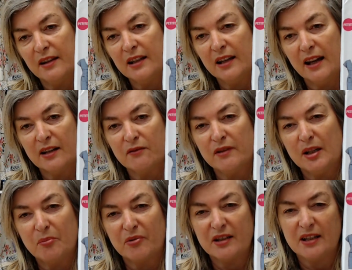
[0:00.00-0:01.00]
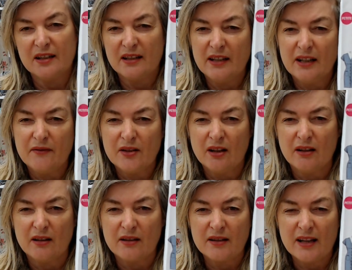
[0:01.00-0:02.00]
it had really pretty sleeves,
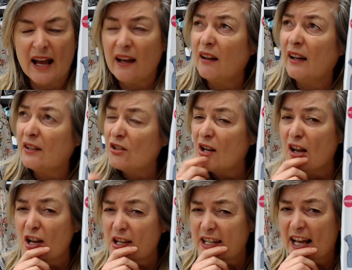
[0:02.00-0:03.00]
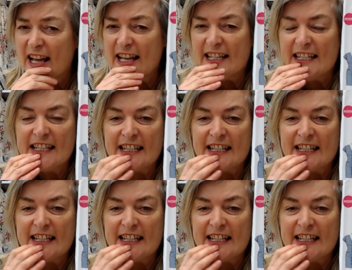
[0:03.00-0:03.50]
hers and